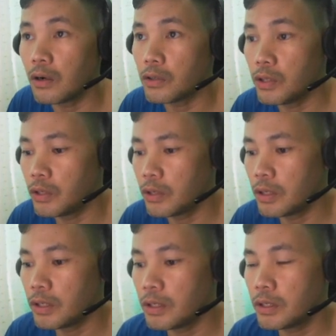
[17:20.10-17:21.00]
on
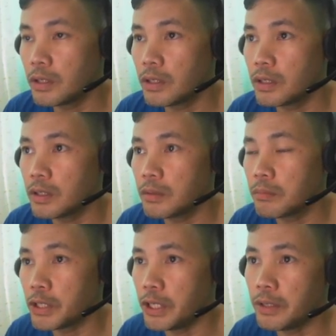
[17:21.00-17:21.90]
your
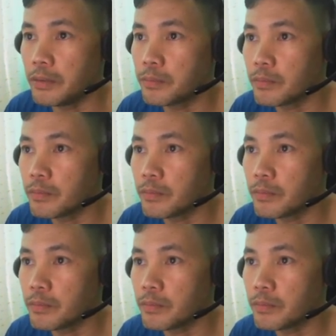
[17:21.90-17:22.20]
machine.